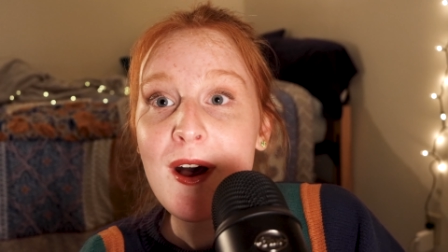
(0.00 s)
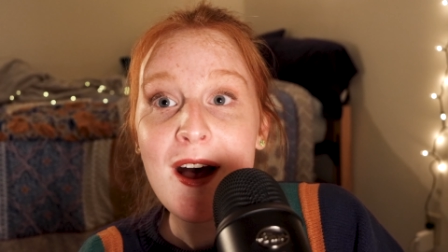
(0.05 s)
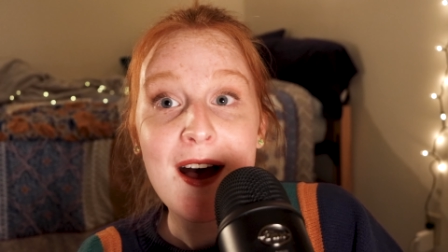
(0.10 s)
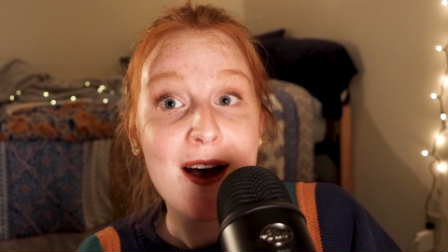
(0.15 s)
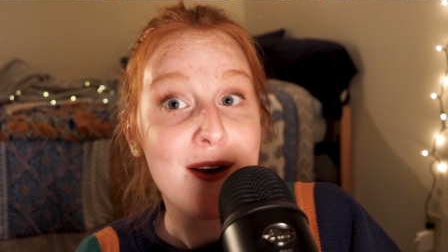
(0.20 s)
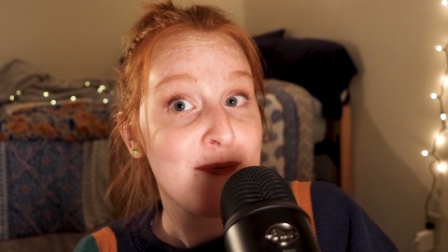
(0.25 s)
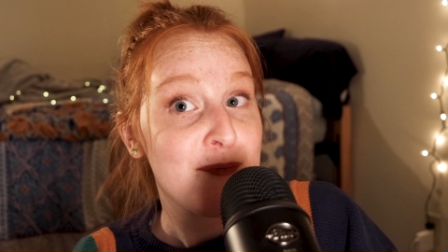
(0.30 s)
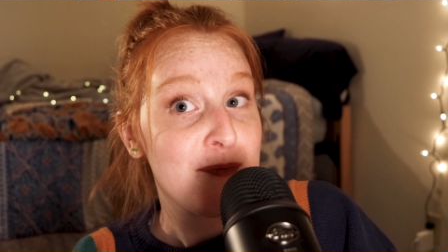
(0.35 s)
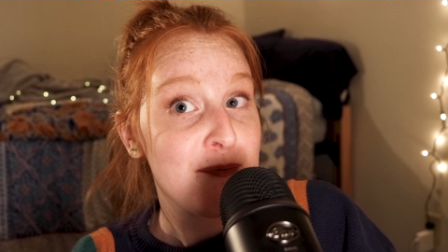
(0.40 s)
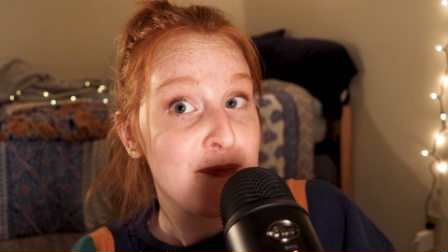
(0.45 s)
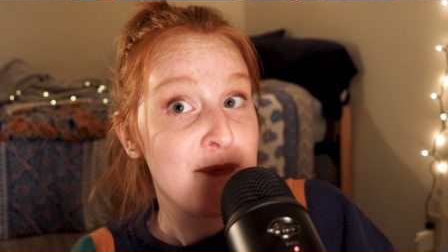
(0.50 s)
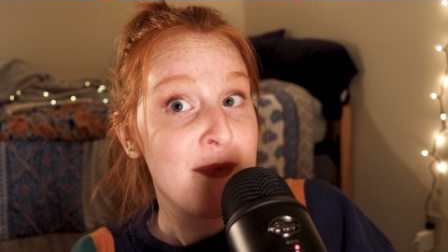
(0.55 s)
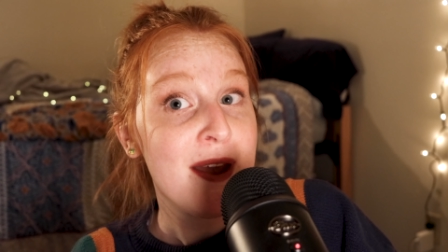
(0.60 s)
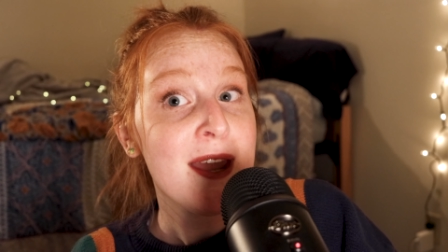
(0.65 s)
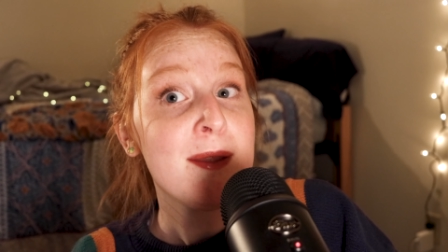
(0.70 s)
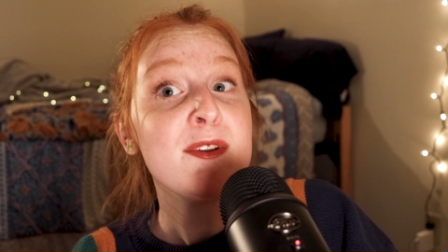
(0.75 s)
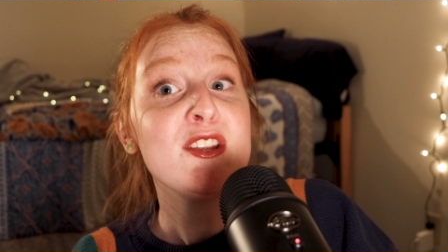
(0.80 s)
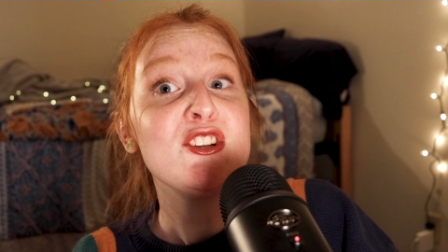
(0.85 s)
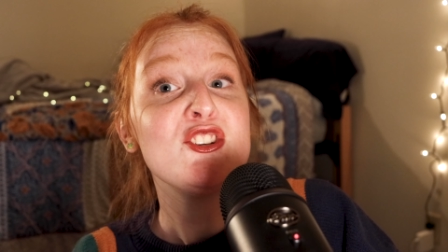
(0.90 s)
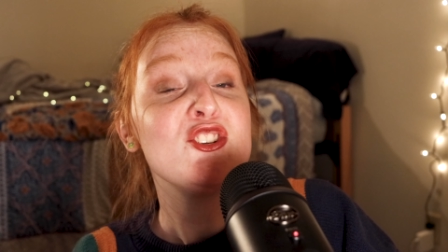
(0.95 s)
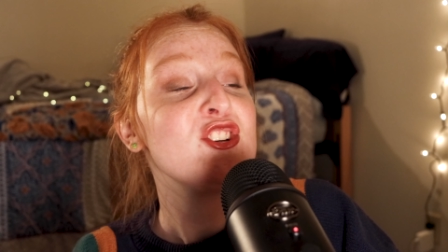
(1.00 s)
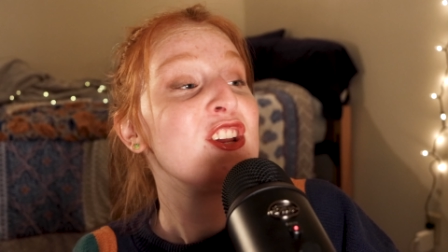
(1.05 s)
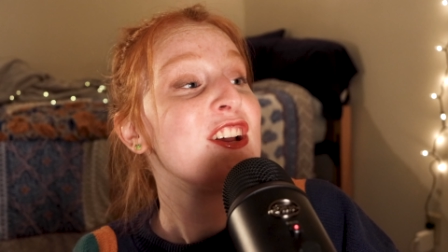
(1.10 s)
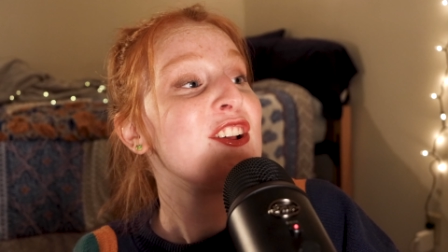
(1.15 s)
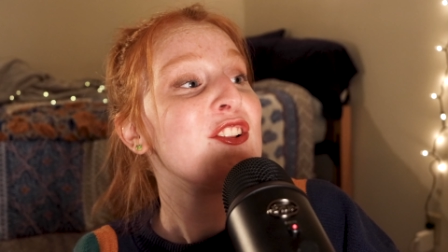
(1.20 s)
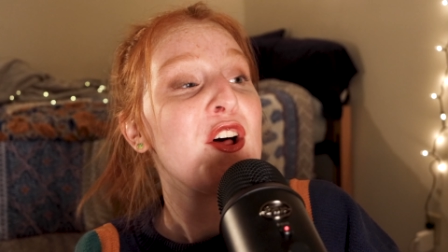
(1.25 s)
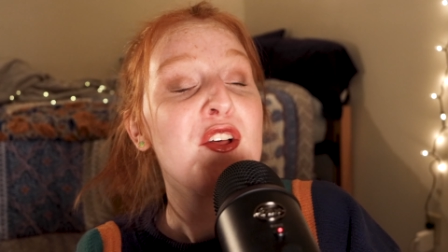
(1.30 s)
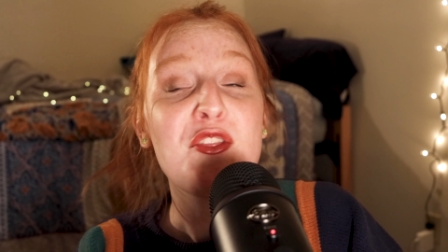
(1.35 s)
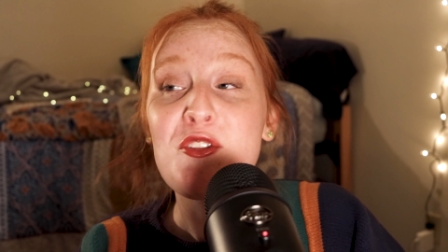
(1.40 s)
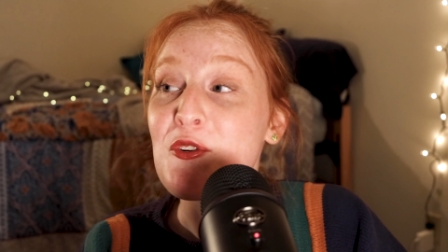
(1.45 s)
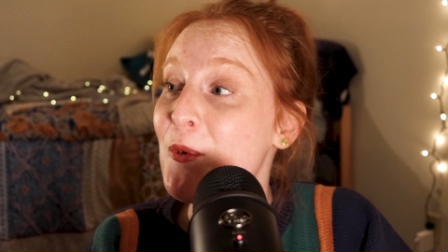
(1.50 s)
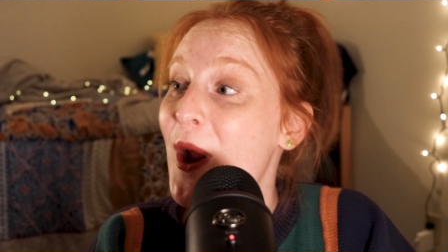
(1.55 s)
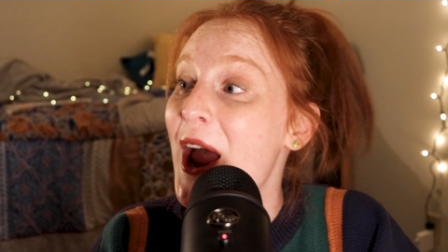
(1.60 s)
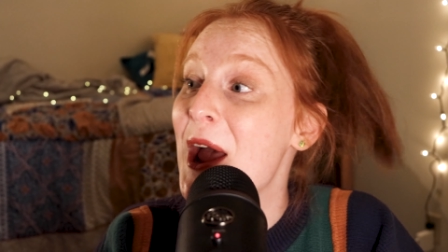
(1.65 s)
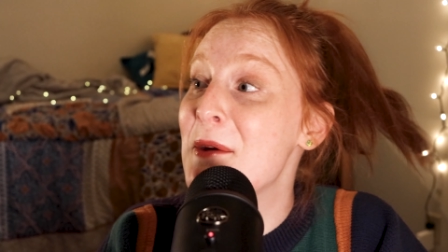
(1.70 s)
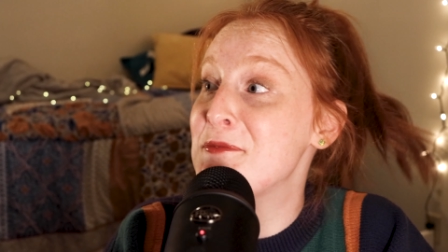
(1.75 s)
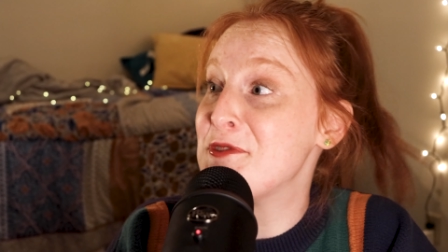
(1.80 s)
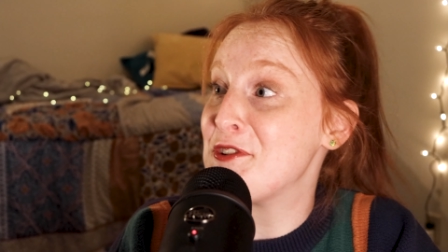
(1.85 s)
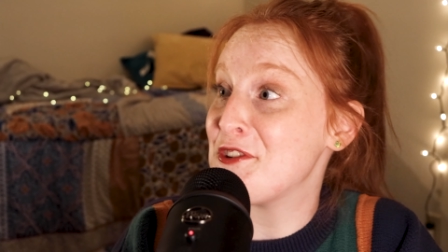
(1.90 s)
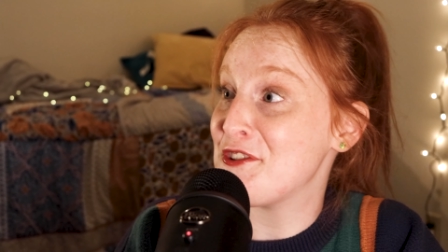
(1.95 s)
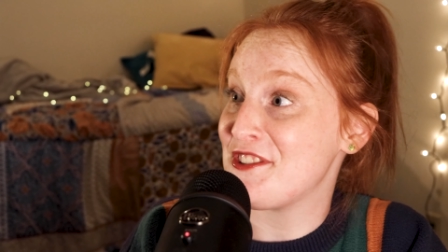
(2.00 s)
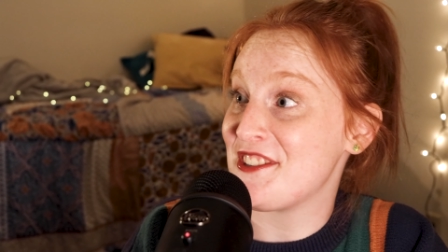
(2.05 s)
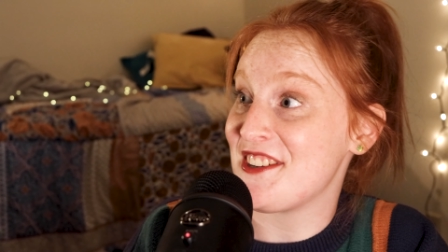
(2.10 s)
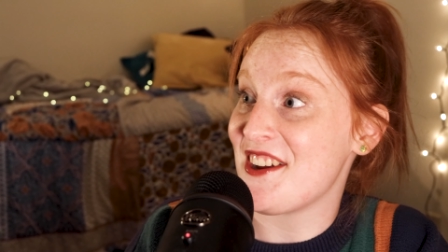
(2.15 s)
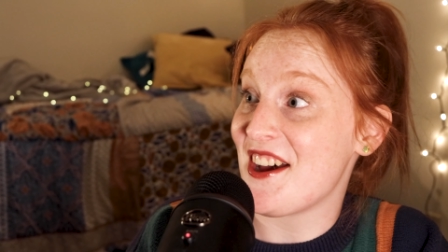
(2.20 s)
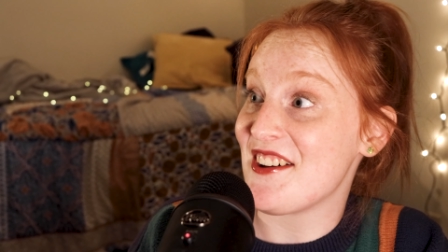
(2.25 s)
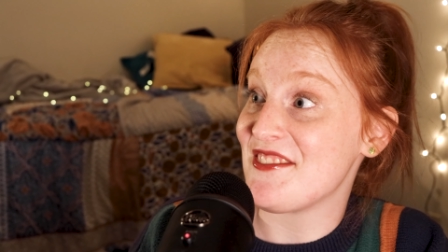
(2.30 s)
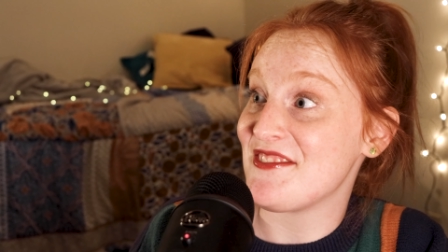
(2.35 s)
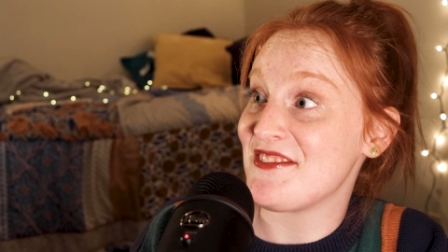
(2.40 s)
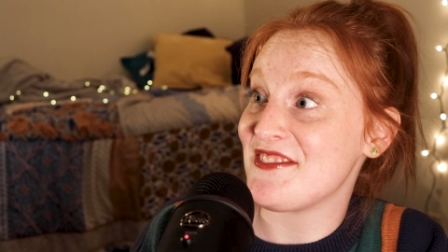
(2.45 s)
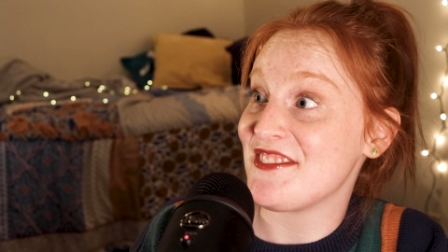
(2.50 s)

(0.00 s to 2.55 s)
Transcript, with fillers: uh, maybe chill on the rapture stuff.